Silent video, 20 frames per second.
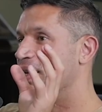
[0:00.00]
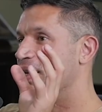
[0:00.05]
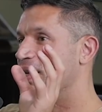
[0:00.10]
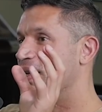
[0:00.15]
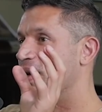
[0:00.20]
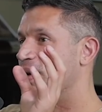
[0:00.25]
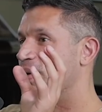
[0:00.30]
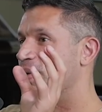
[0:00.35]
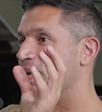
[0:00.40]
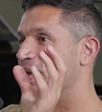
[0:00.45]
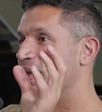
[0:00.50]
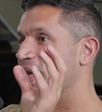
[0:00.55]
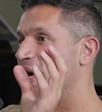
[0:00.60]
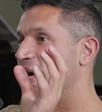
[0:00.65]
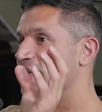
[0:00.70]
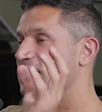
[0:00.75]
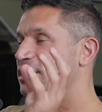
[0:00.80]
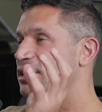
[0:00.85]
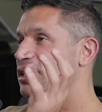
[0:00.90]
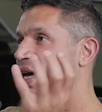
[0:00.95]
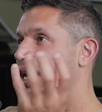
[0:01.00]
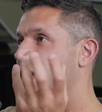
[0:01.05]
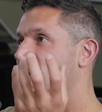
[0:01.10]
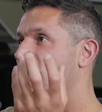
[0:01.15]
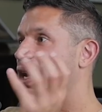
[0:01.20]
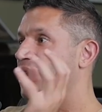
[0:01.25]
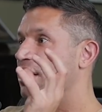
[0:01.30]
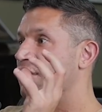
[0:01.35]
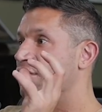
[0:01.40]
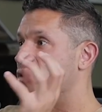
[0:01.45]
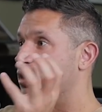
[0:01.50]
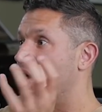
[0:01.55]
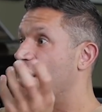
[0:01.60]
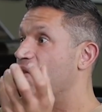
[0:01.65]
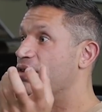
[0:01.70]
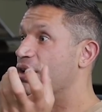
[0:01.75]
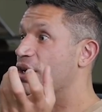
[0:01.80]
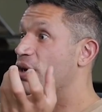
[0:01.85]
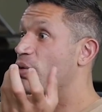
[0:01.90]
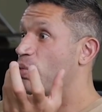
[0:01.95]
you know, and that's that kind of
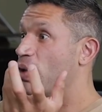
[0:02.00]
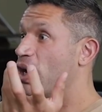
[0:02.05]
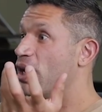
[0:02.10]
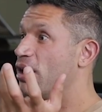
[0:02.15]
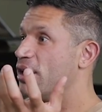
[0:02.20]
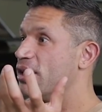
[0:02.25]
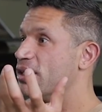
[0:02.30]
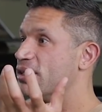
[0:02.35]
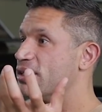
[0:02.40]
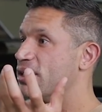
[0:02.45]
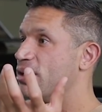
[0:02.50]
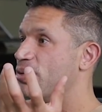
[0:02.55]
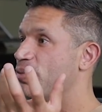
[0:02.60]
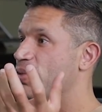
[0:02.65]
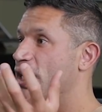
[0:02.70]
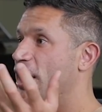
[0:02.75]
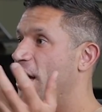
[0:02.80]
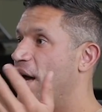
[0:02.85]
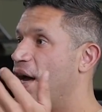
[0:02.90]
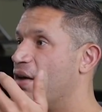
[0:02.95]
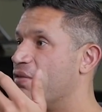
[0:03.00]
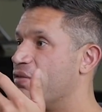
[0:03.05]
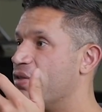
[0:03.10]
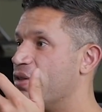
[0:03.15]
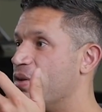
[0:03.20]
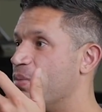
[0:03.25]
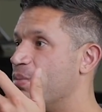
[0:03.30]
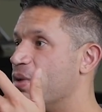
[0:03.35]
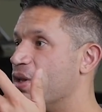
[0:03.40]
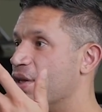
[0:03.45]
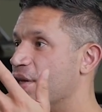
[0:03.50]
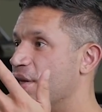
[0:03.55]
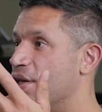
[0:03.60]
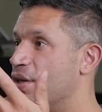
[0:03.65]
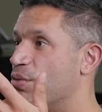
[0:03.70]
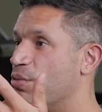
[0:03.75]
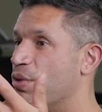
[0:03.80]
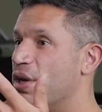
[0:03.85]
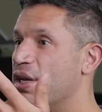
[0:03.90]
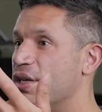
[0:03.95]
loving awareness that we have, the ability
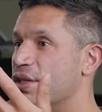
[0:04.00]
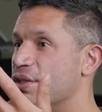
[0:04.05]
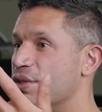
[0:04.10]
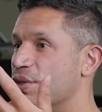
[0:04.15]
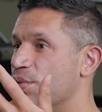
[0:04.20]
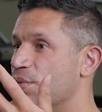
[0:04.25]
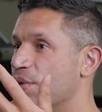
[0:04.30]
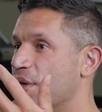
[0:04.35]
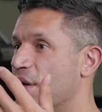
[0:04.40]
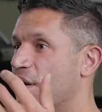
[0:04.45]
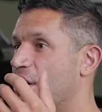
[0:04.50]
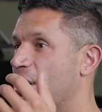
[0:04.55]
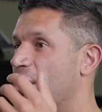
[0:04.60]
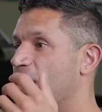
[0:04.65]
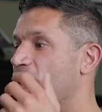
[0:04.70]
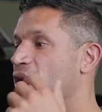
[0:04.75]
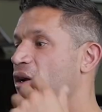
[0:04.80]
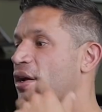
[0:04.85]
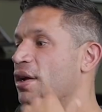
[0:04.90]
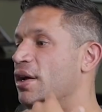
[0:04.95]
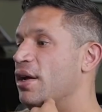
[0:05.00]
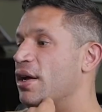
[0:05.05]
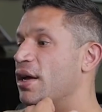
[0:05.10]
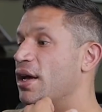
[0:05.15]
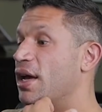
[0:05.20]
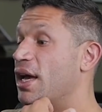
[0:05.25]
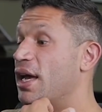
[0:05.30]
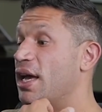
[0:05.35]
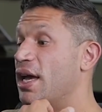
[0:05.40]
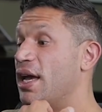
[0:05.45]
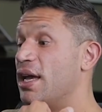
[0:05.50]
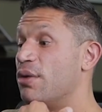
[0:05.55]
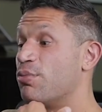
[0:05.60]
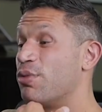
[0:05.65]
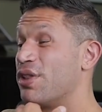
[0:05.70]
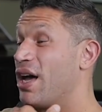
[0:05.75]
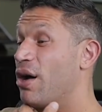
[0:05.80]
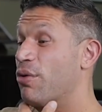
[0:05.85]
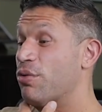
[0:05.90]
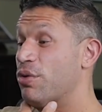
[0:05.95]
to witness who we are. And
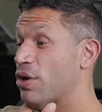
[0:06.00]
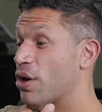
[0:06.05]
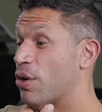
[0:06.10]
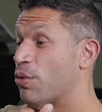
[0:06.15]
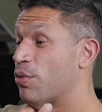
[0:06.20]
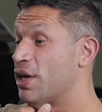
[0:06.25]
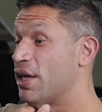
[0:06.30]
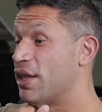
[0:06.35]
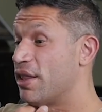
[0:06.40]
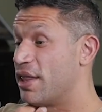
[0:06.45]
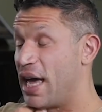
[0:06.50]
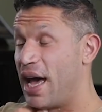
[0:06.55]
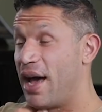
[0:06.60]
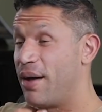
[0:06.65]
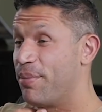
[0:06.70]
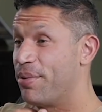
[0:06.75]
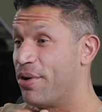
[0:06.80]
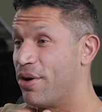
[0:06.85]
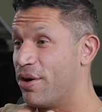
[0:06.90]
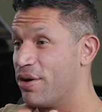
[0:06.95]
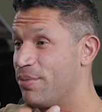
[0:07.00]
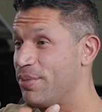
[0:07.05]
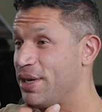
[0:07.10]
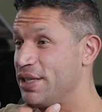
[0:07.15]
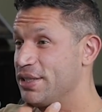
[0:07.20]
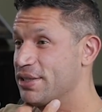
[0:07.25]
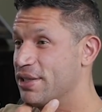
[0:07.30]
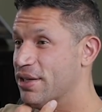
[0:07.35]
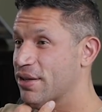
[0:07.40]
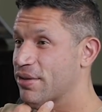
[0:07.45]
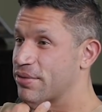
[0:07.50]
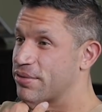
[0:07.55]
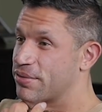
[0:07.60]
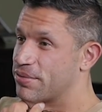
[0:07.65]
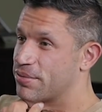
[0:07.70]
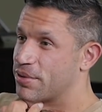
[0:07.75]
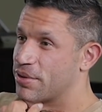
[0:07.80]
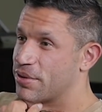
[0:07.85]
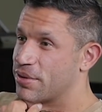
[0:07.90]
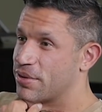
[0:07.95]
without knowing that part of
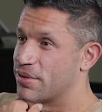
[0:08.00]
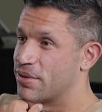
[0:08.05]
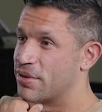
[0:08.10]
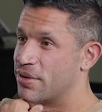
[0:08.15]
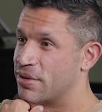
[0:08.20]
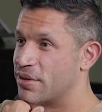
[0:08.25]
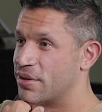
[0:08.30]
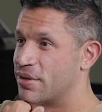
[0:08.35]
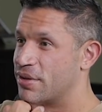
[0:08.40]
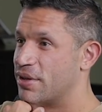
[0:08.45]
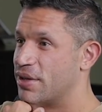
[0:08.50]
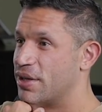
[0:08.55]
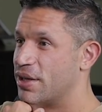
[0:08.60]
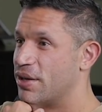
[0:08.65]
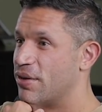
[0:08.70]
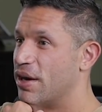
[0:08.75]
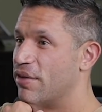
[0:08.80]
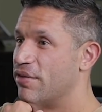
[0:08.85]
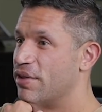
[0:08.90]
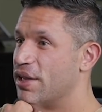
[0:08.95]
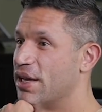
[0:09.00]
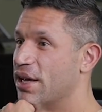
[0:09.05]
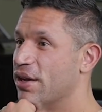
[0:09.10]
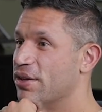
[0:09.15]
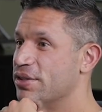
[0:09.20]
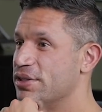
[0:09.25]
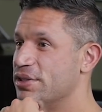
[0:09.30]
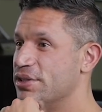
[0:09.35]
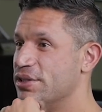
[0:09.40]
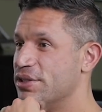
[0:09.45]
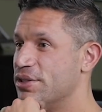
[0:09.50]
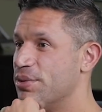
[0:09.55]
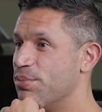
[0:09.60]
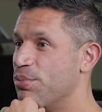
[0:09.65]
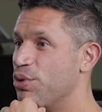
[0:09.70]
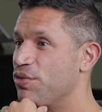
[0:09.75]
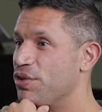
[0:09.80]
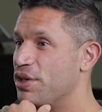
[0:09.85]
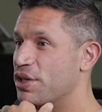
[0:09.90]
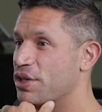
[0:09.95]
myself, well, you know, everything else is just a
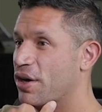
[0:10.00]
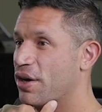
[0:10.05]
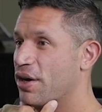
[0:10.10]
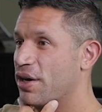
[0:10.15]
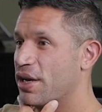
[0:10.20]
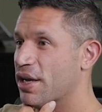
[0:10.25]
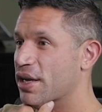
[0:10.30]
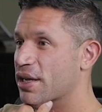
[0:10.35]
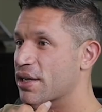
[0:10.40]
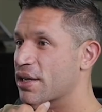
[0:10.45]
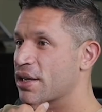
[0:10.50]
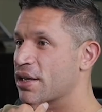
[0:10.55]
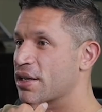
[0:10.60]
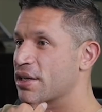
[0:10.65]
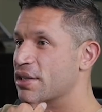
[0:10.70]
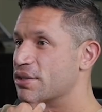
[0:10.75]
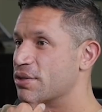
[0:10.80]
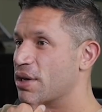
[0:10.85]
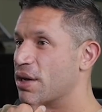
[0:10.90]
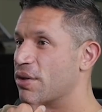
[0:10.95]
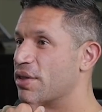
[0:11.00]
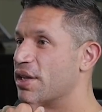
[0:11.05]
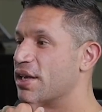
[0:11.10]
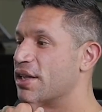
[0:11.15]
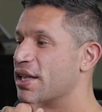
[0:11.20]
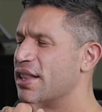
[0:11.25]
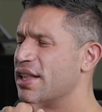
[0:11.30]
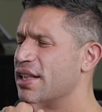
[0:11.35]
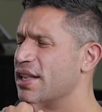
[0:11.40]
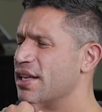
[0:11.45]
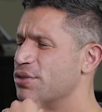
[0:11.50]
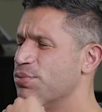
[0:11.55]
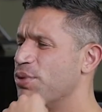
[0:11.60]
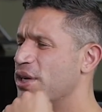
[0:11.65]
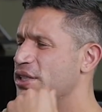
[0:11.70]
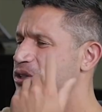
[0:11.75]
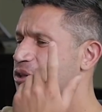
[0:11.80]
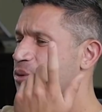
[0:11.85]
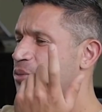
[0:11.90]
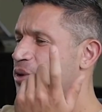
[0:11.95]
moving target. So I think that's why
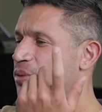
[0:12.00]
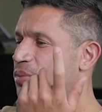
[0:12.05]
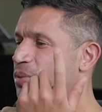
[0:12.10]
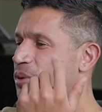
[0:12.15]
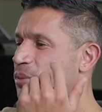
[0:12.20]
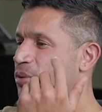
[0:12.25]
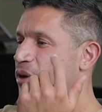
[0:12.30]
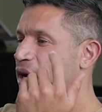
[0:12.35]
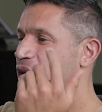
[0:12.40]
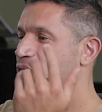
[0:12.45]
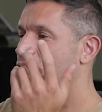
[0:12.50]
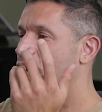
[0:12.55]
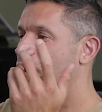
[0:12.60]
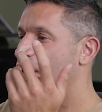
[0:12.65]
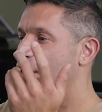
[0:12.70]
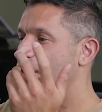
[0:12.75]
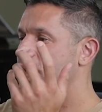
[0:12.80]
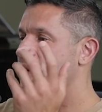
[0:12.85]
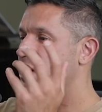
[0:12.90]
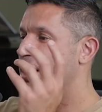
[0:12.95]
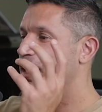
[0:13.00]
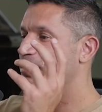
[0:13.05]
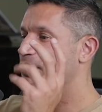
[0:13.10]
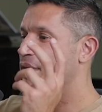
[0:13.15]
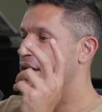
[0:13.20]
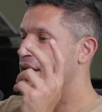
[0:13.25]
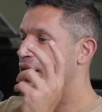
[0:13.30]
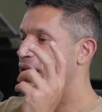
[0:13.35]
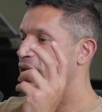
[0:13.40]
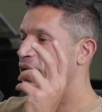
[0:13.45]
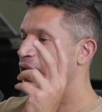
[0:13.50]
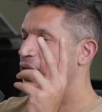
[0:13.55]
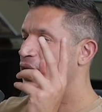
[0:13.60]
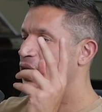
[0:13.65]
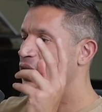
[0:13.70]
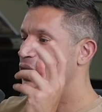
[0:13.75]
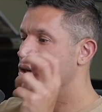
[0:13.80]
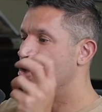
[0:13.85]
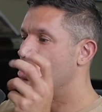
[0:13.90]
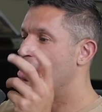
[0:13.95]
so many people have a hard time like
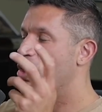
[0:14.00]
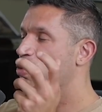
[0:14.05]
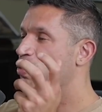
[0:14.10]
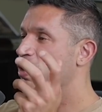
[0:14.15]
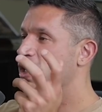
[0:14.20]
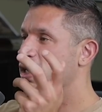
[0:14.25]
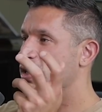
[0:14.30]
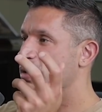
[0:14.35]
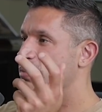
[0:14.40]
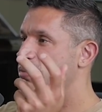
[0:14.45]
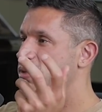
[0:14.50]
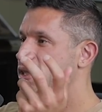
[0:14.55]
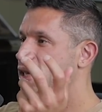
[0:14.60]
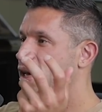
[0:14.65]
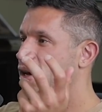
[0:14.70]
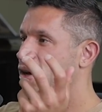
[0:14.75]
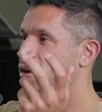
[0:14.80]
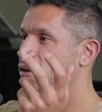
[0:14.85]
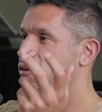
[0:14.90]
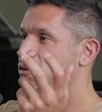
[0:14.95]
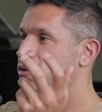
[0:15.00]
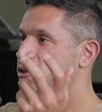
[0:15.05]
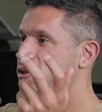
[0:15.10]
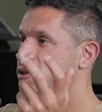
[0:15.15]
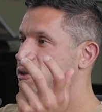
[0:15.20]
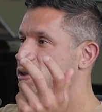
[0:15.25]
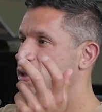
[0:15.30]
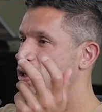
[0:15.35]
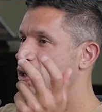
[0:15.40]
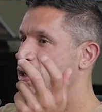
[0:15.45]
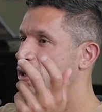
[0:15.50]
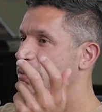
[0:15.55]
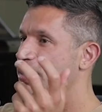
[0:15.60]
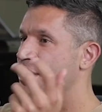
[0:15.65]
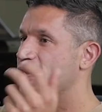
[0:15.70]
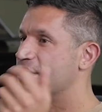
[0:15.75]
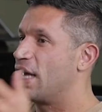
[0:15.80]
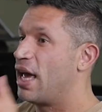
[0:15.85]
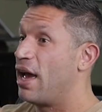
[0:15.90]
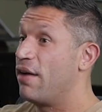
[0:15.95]
knowing themselves,
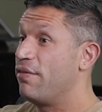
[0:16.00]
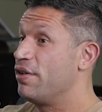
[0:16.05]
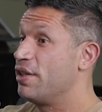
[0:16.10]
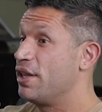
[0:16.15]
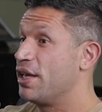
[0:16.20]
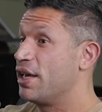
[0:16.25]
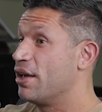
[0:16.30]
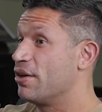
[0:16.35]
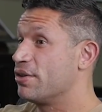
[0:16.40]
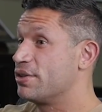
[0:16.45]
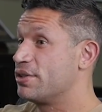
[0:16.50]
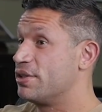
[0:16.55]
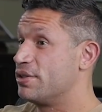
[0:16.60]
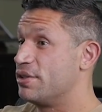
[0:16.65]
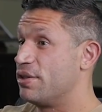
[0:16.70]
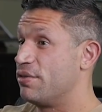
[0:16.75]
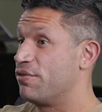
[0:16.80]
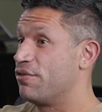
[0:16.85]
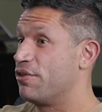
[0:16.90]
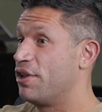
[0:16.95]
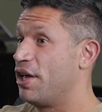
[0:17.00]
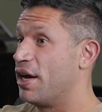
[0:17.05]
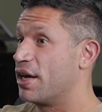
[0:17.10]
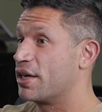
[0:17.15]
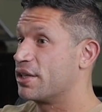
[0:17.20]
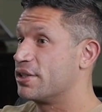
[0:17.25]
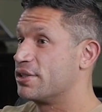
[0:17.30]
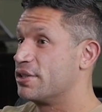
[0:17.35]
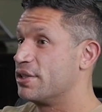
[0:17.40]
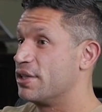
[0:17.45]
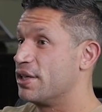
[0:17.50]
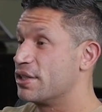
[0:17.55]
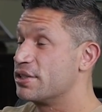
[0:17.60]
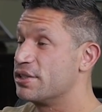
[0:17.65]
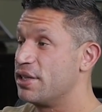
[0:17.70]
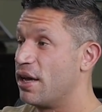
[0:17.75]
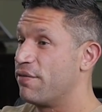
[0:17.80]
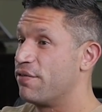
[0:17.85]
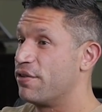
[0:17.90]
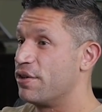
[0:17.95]
because everything else is in flux
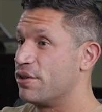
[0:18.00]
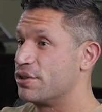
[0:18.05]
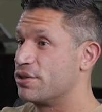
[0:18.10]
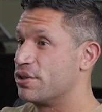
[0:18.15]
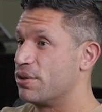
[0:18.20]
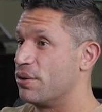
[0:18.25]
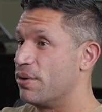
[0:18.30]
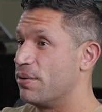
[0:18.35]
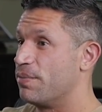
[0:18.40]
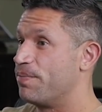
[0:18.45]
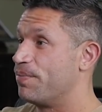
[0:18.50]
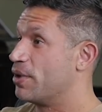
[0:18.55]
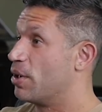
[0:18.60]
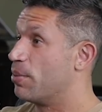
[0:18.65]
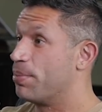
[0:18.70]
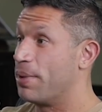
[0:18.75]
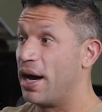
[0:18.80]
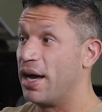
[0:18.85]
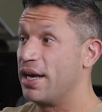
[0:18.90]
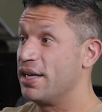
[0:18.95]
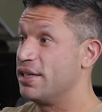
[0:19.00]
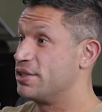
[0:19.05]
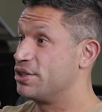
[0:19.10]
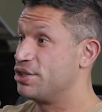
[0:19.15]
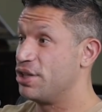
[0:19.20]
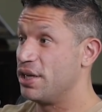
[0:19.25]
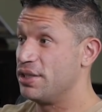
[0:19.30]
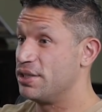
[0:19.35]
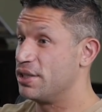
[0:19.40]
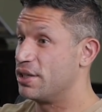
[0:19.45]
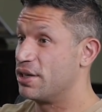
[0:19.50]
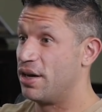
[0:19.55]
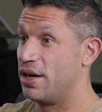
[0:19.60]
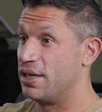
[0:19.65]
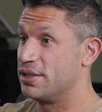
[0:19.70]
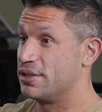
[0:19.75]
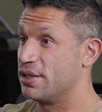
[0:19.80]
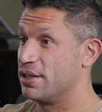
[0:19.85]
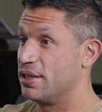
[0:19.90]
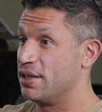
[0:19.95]
except for your soul. Your body is changing
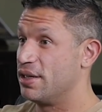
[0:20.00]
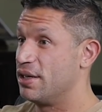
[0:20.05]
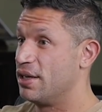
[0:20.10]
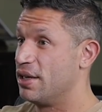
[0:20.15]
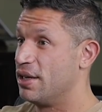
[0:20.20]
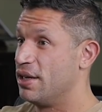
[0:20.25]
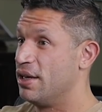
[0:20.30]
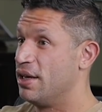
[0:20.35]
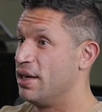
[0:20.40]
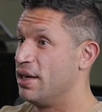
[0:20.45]
constantly.